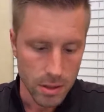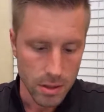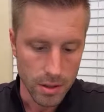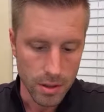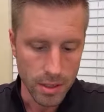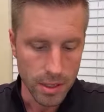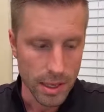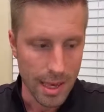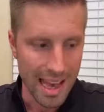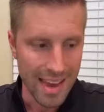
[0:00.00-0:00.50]

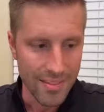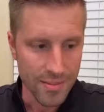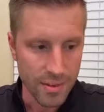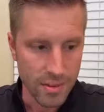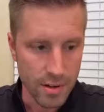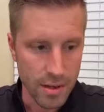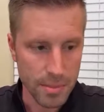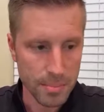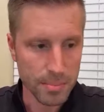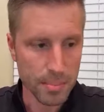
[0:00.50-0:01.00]
the
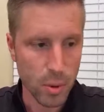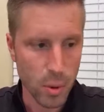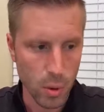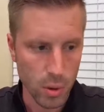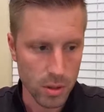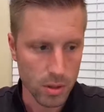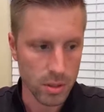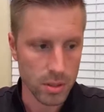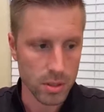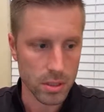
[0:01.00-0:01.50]
ever
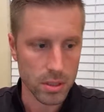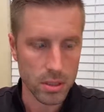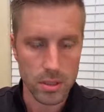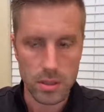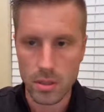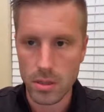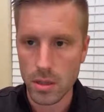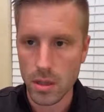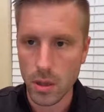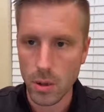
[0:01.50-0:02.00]
important
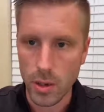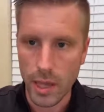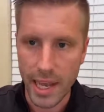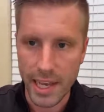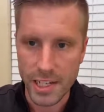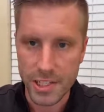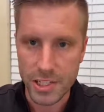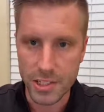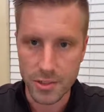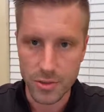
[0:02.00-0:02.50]

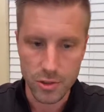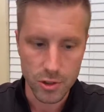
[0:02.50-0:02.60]
location.